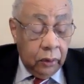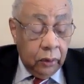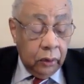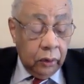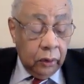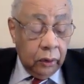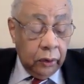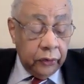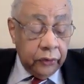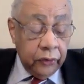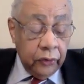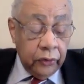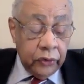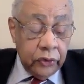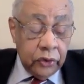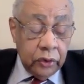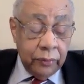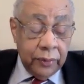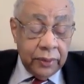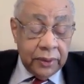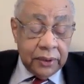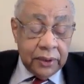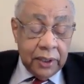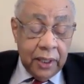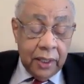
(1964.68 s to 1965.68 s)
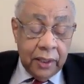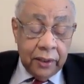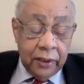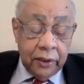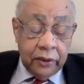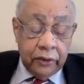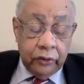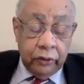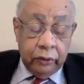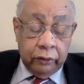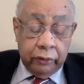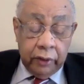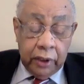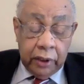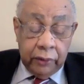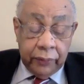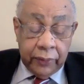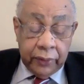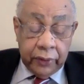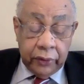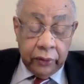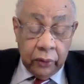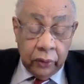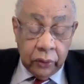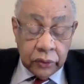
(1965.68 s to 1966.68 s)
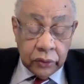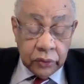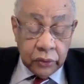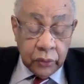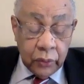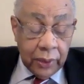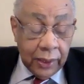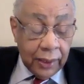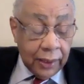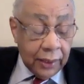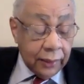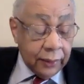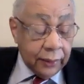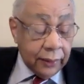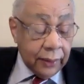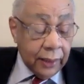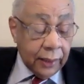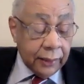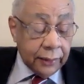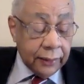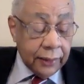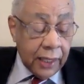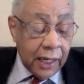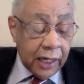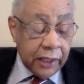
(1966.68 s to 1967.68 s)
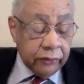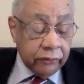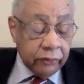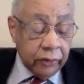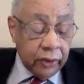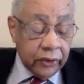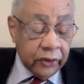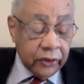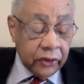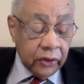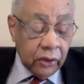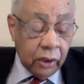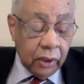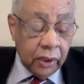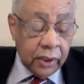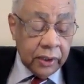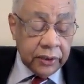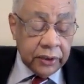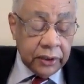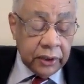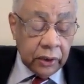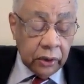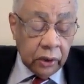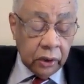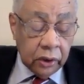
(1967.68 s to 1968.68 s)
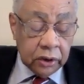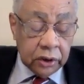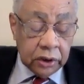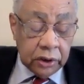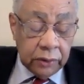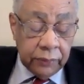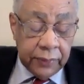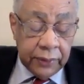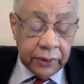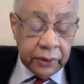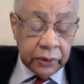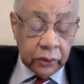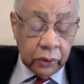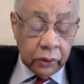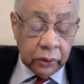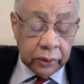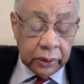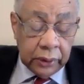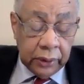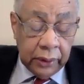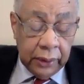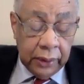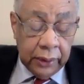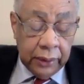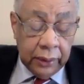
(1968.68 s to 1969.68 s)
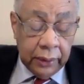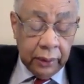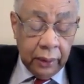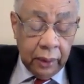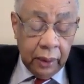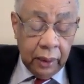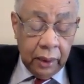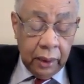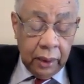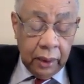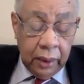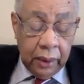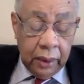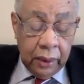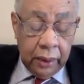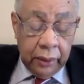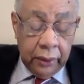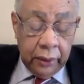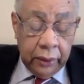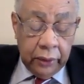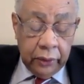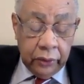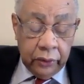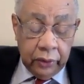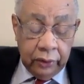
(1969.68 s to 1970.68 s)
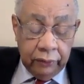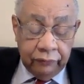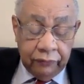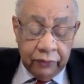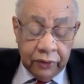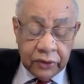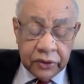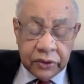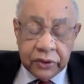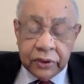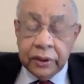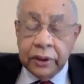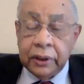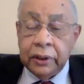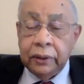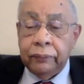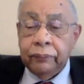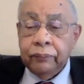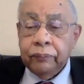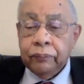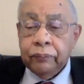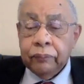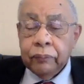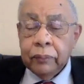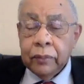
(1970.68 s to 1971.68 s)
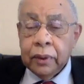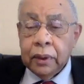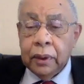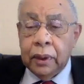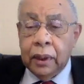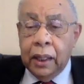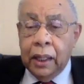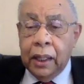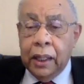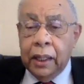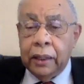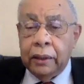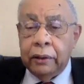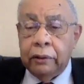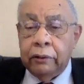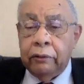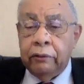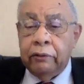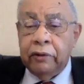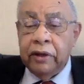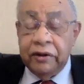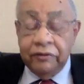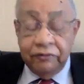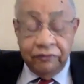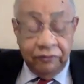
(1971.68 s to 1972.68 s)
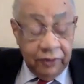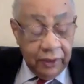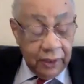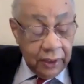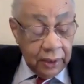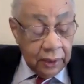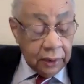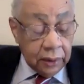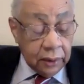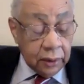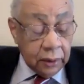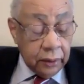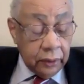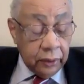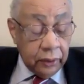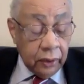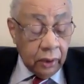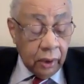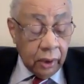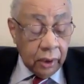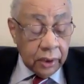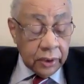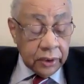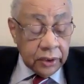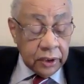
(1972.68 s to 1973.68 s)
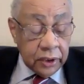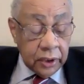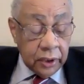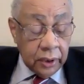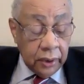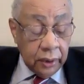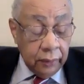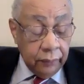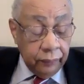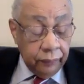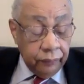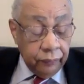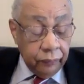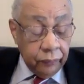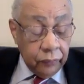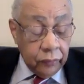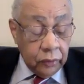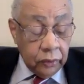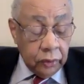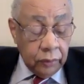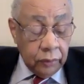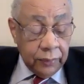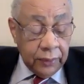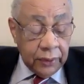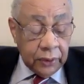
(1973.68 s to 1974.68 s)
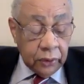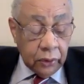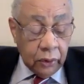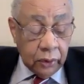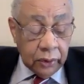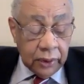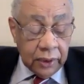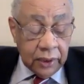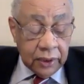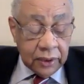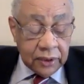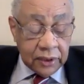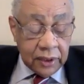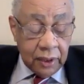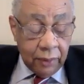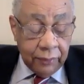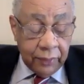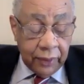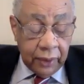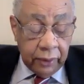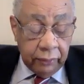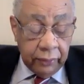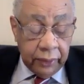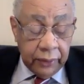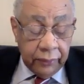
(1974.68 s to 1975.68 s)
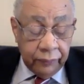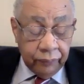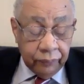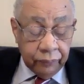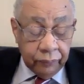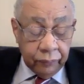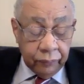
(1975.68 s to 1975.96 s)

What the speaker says: Although Newman tended to agree with those who held that natural theology ought to be taught in the university and revealed theology to be taught in the seminary,